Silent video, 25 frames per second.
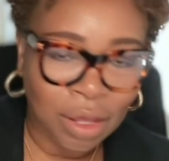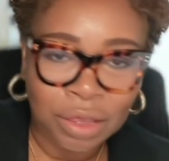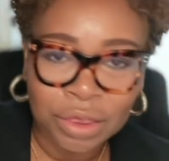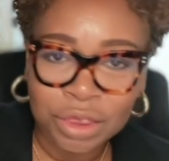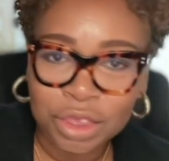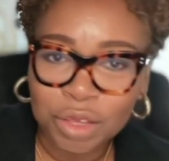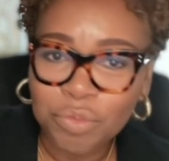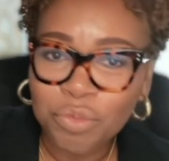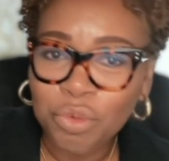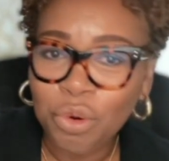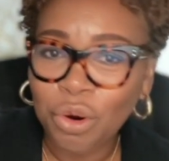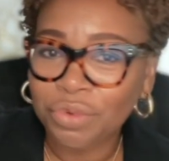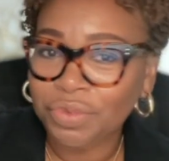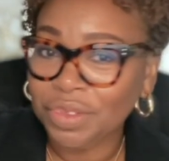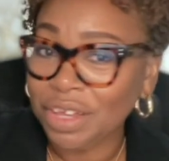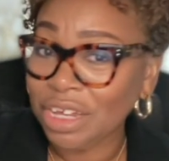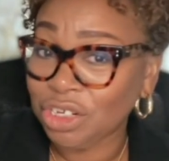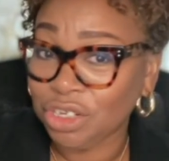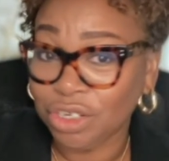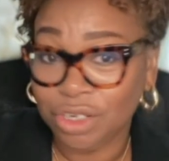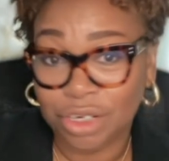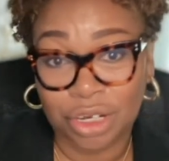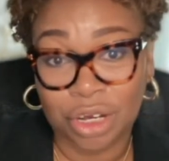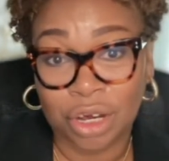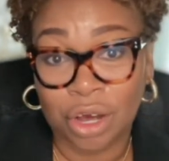the more things
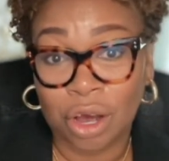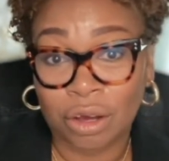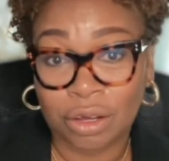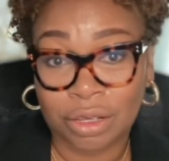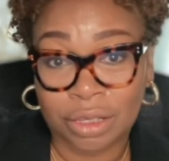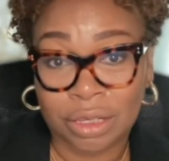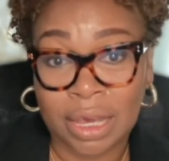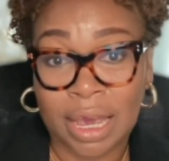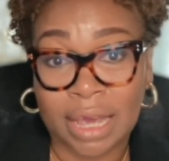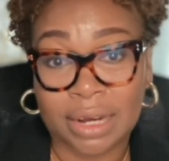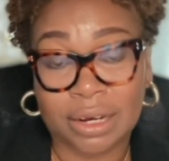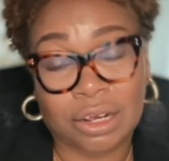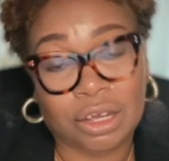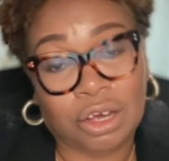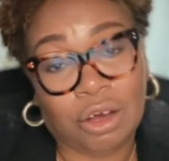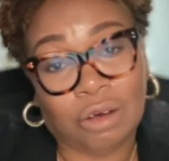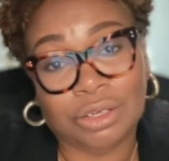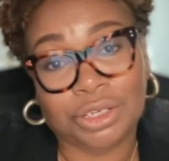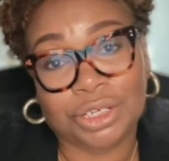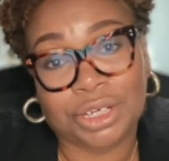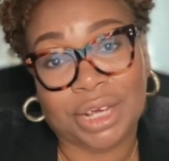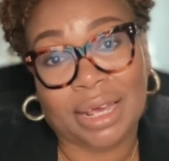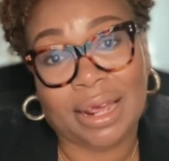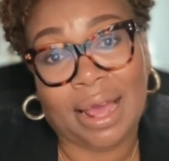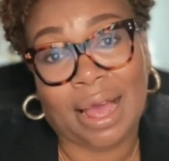you can
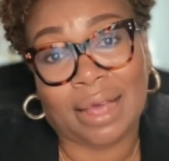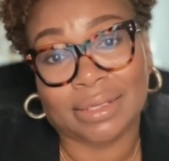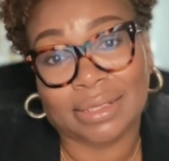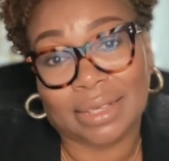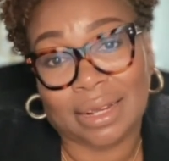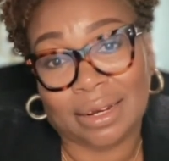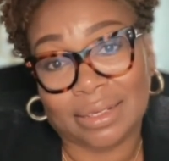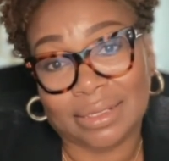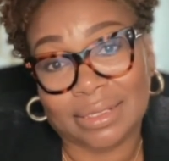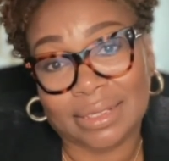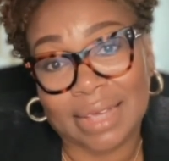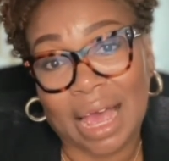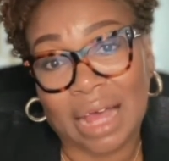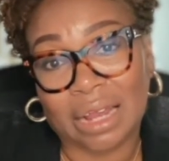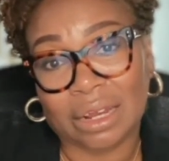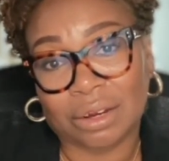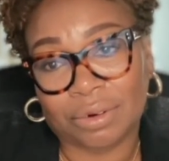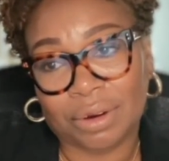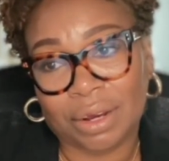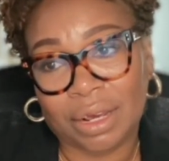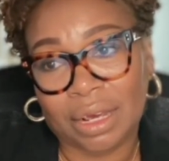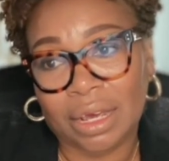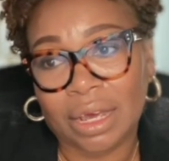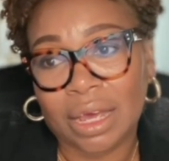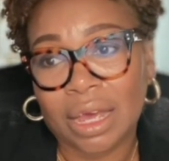negotiate outside of
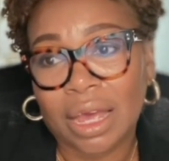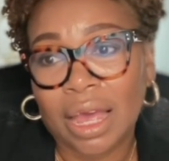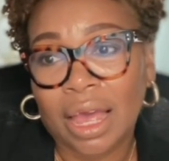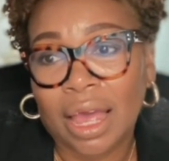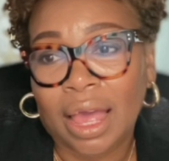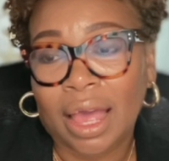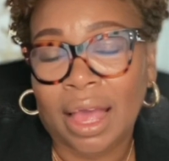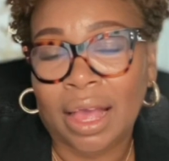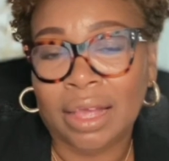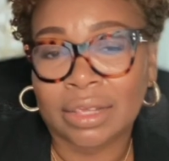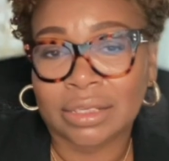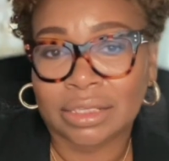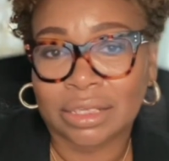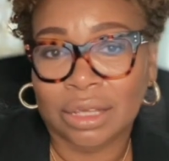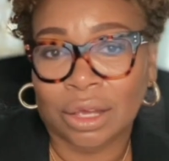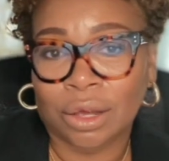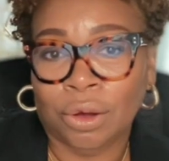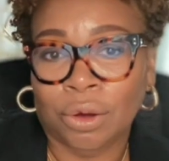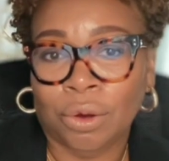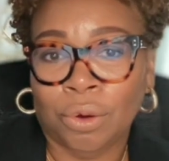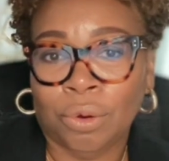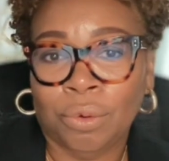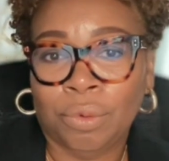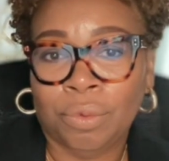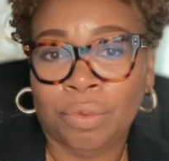salary. And
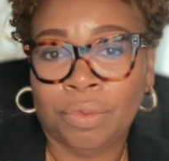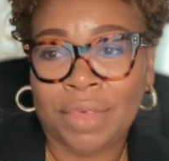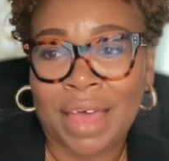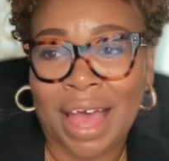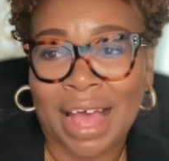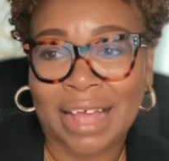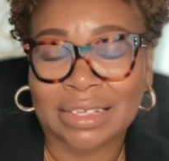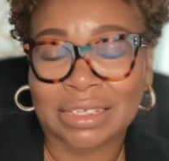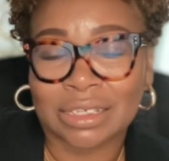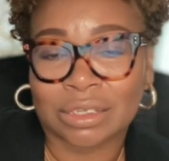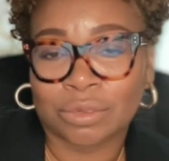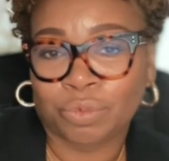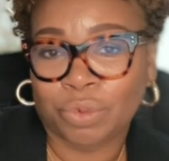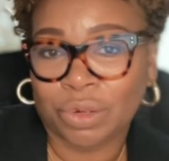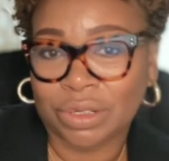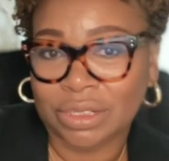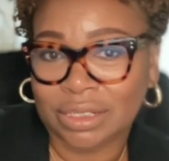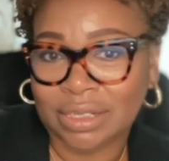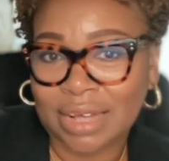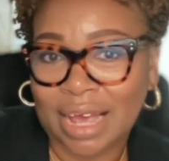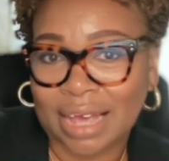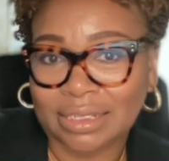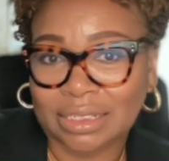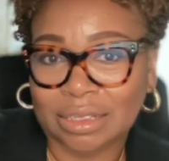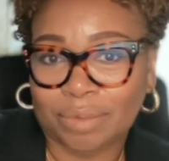so that's what's
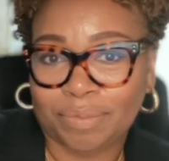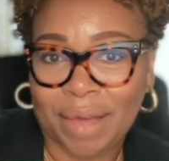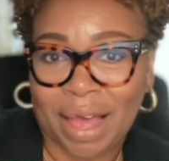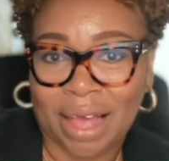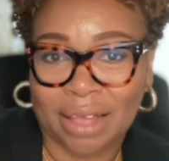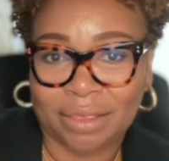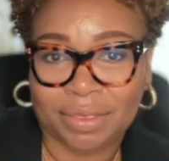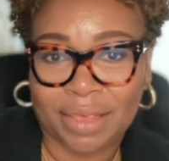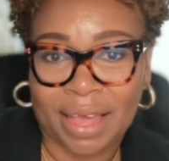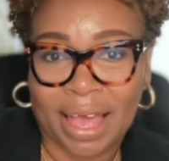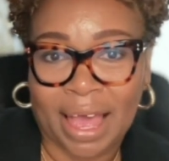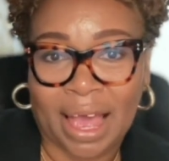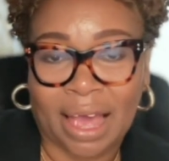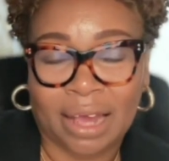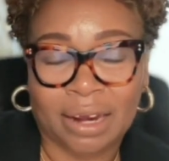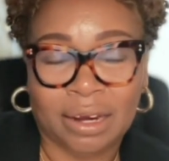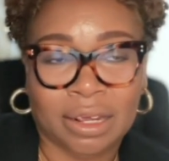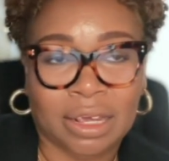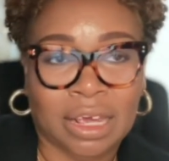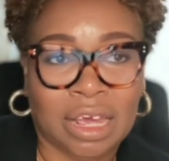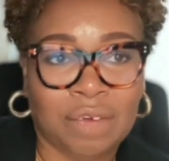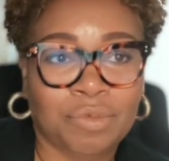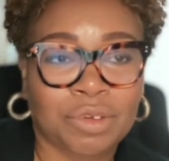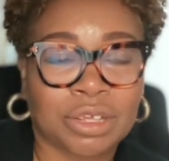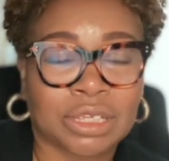nice about that.
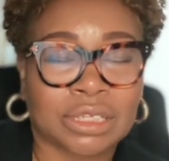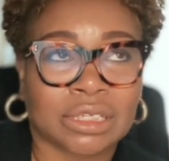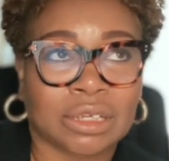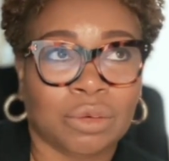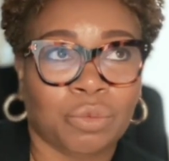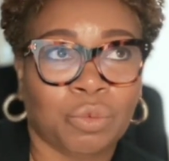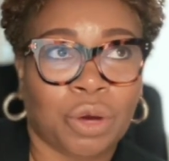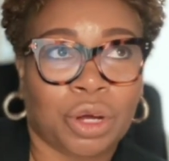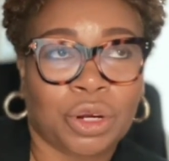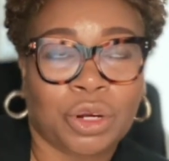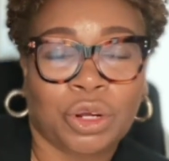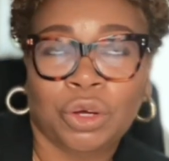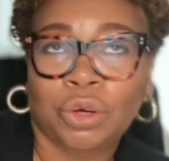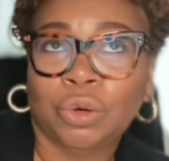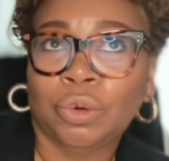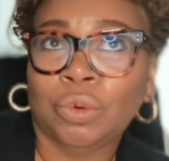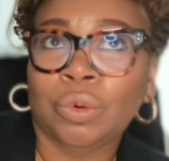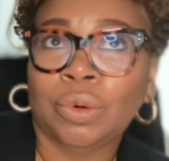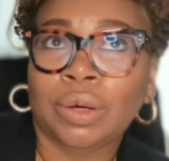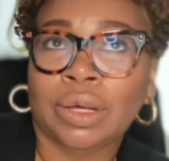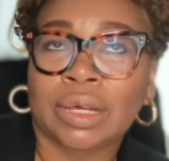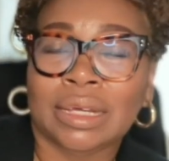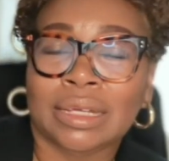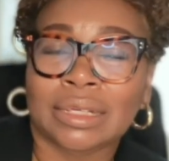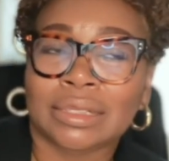Even someone
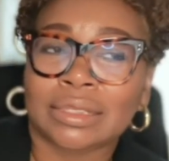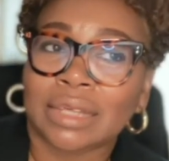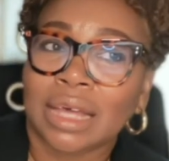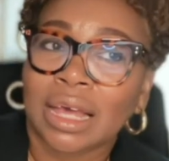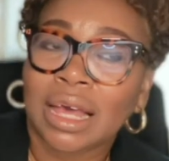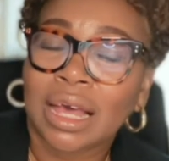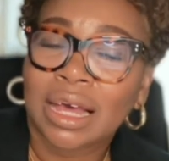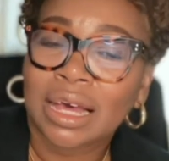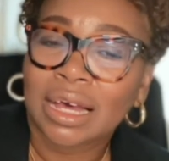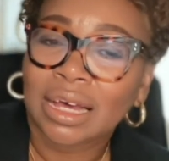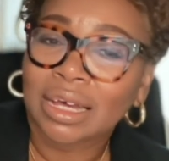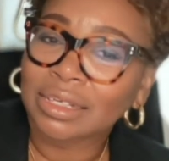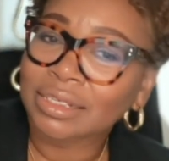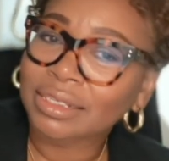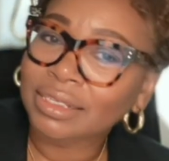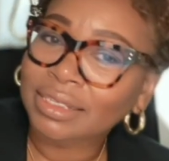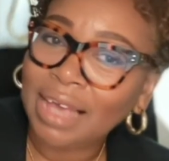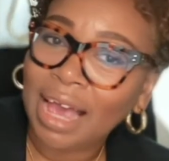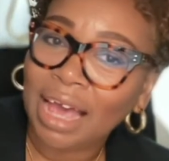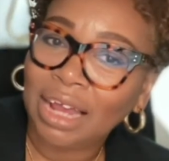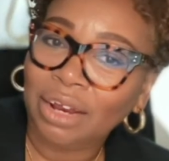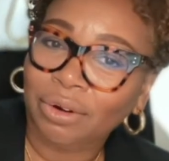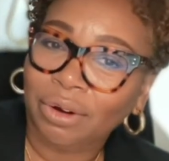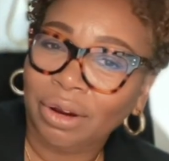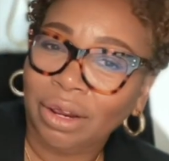who is a
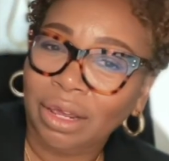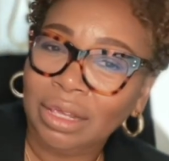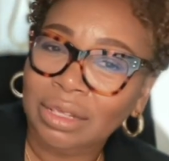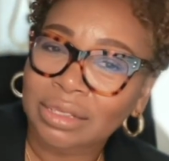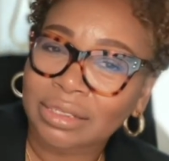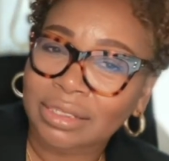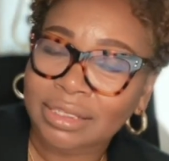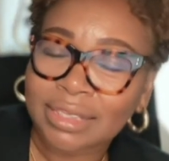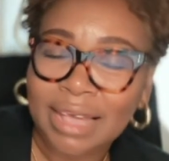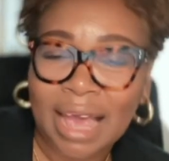salary